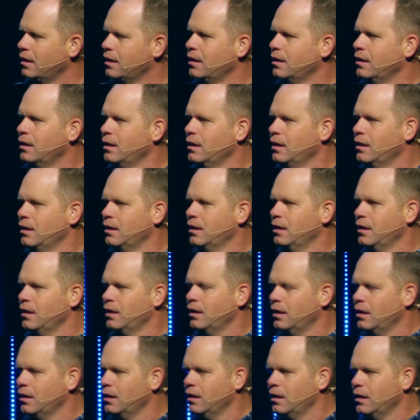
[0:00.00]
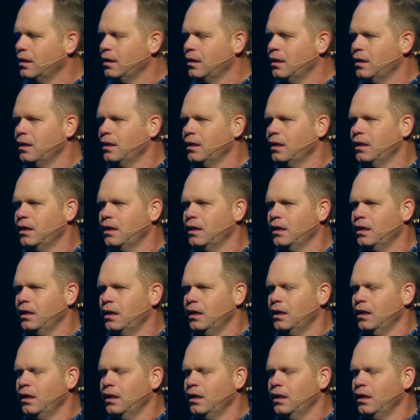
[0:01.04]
[no speech]